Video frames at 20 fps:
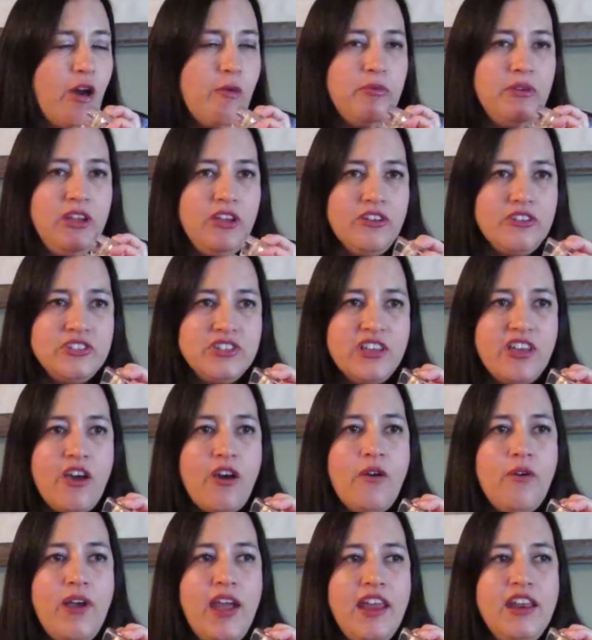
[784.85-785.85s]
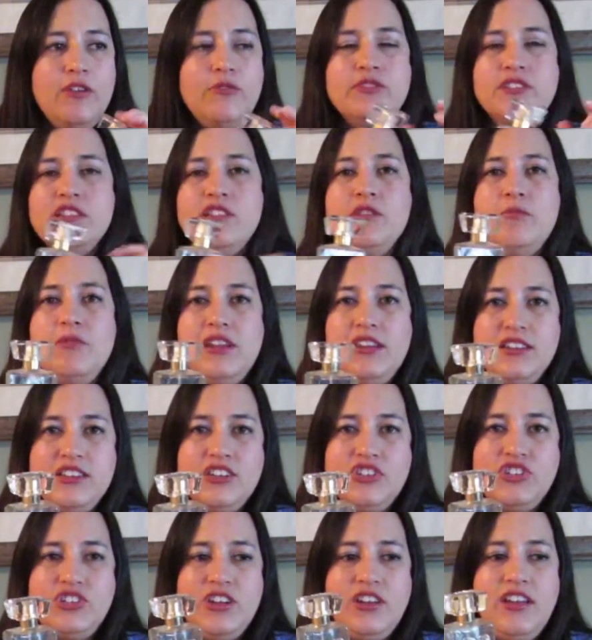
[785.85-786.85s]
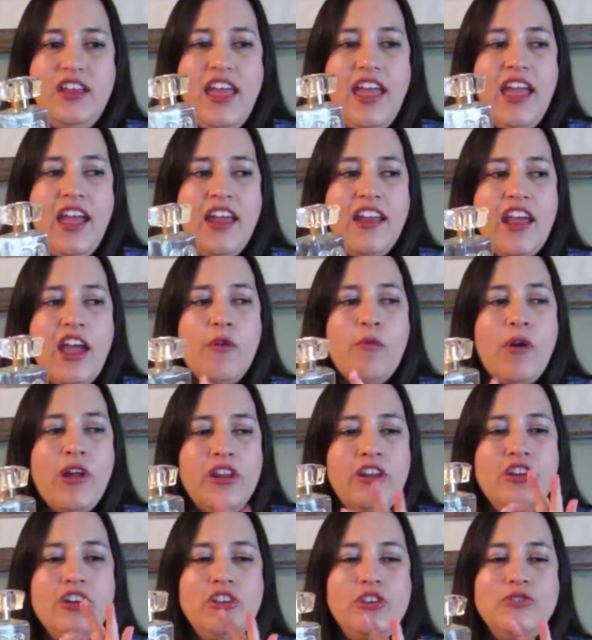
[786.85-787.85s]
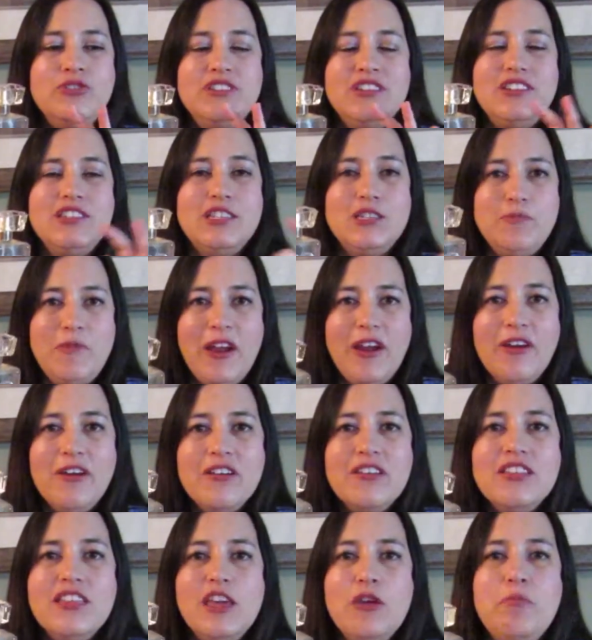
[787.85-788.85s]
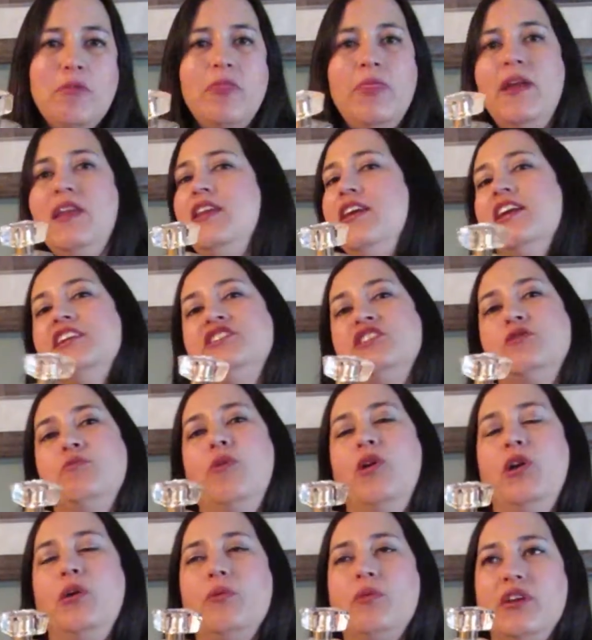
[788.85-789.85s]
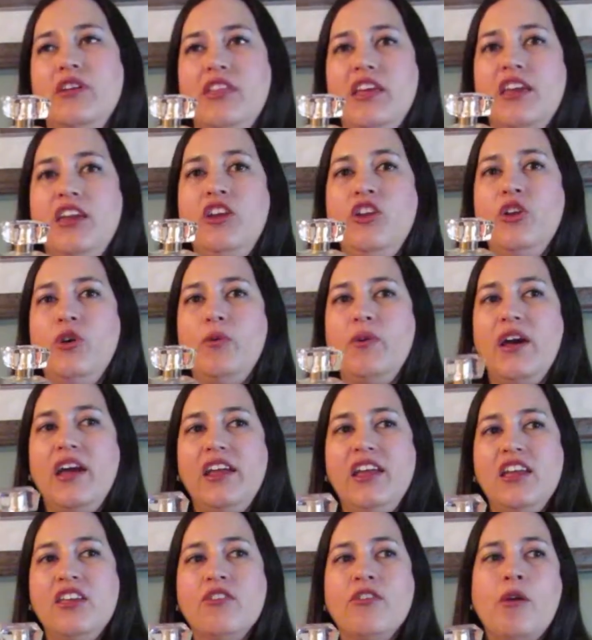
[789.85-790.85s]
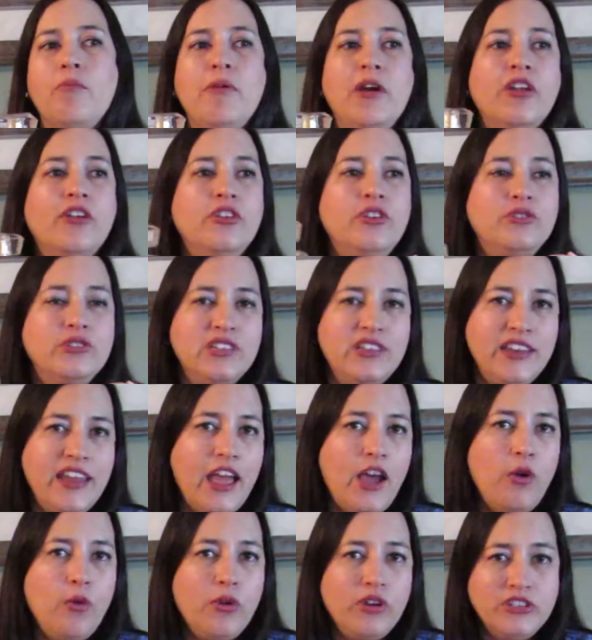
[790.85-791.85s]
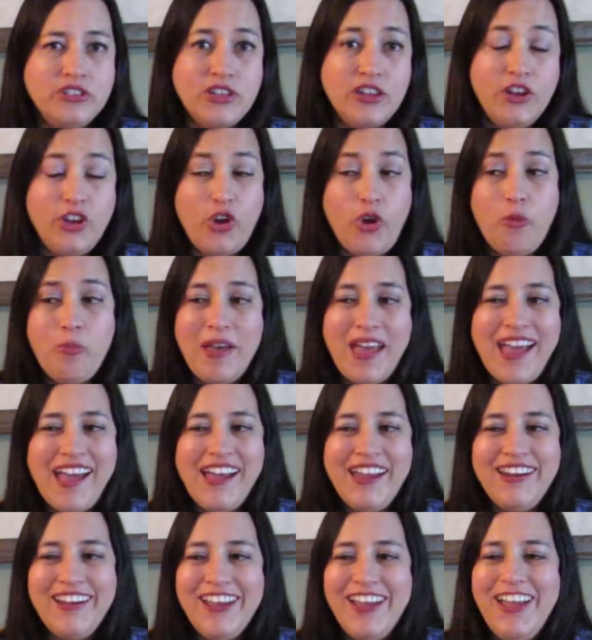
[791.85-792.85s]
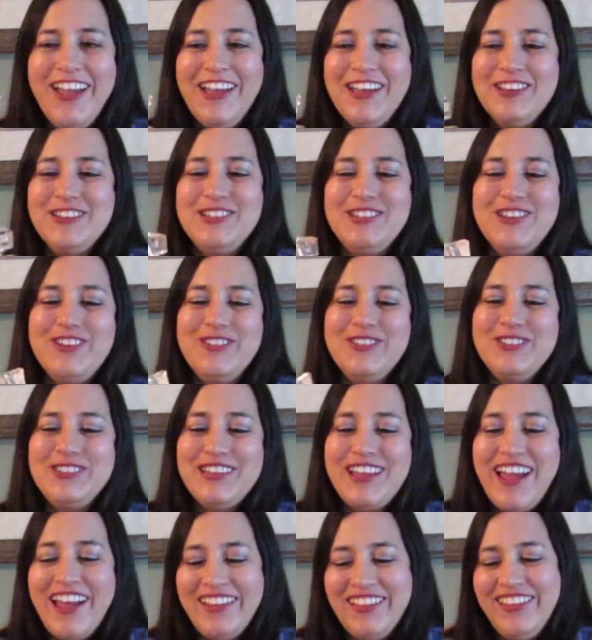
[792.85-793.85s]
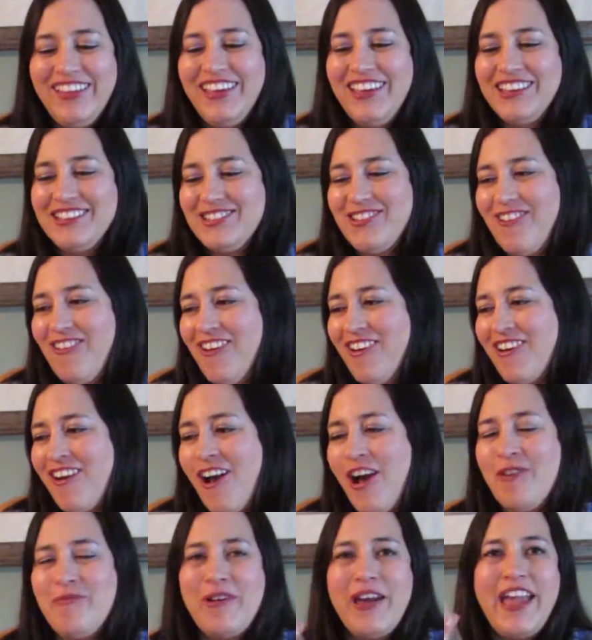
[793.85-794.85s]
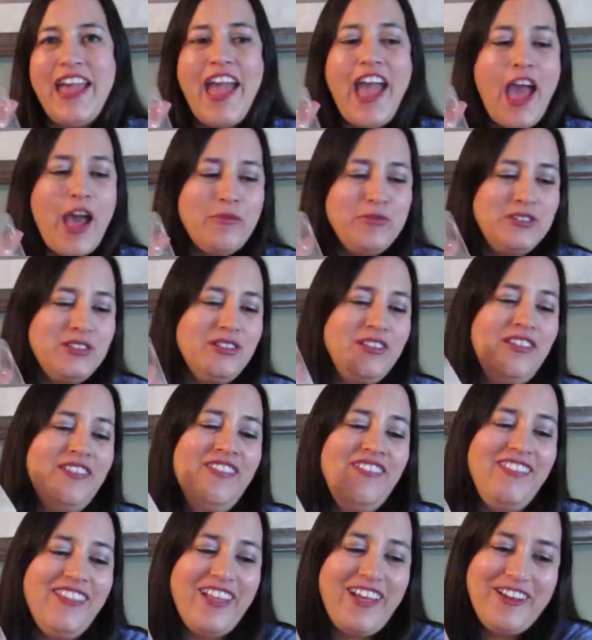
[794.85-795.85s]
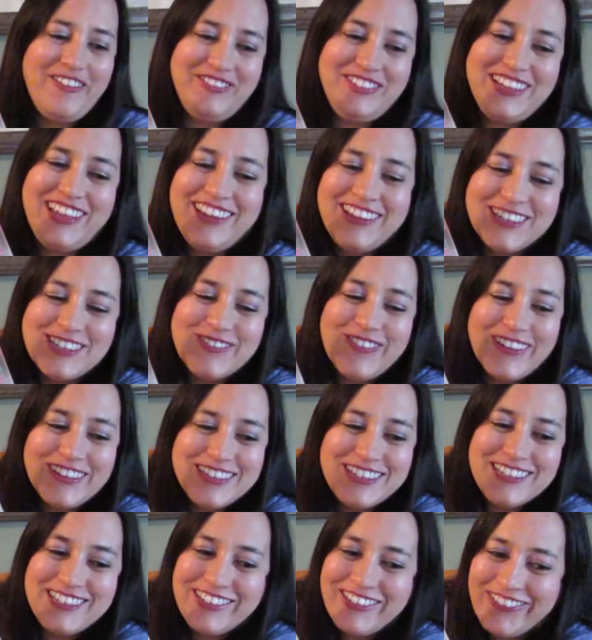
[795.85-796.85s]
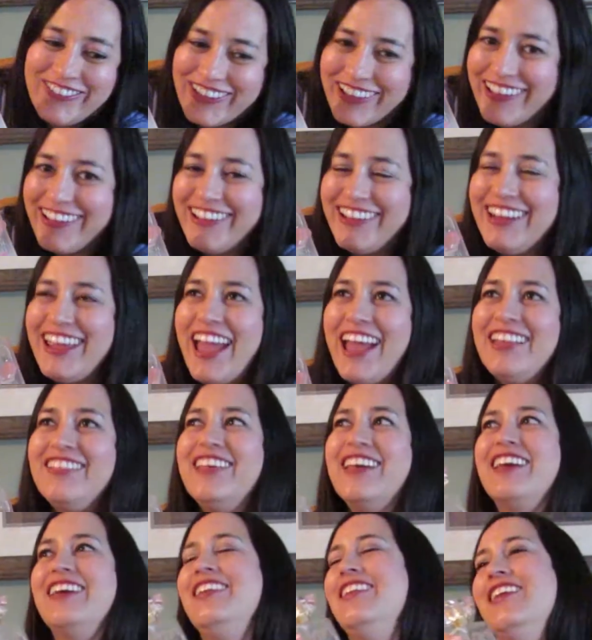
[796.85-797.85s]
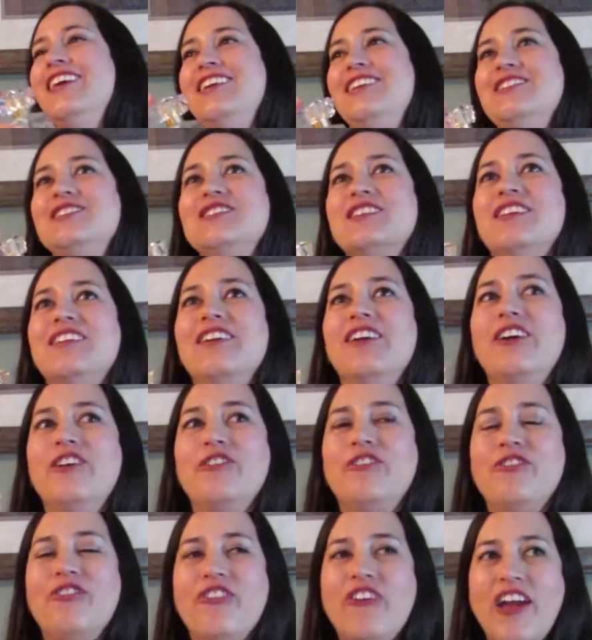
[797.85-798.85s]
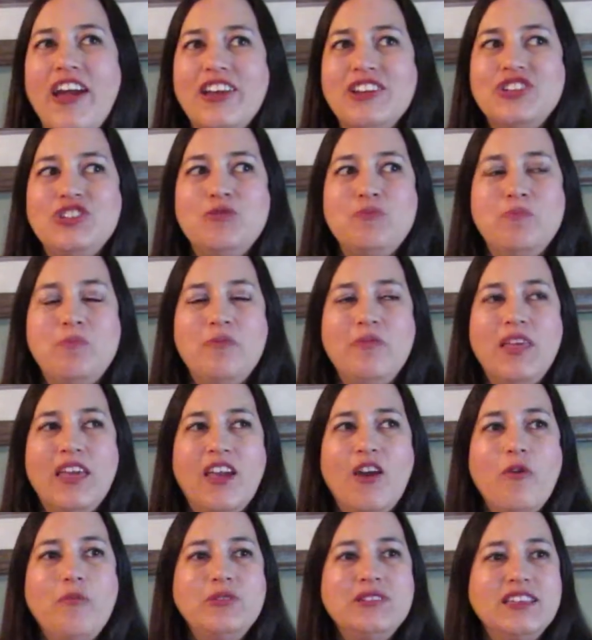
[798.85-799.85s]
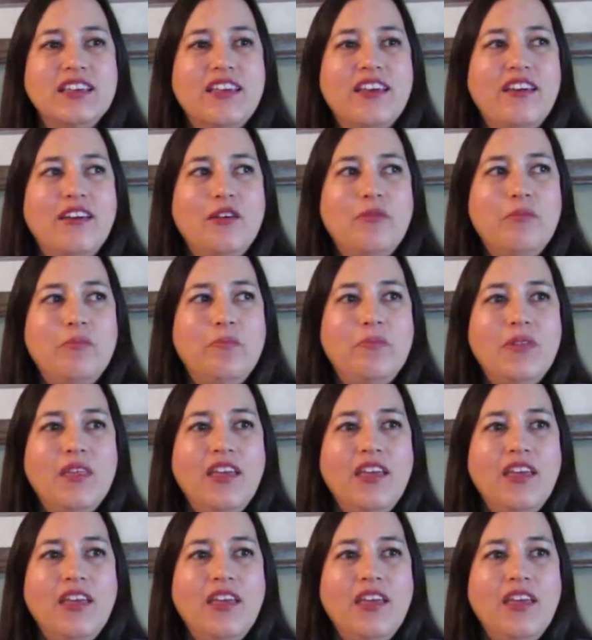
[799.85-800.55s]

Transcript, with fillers: couple years ago and it was a limited edition and I wanted to use it sparingly but then it gets to the point where you're like you know what either I better use it now or it's gonna go bad so sadly it's all gone but I absolutely loved it, it smelled so good it had like a nice fresh like almost like a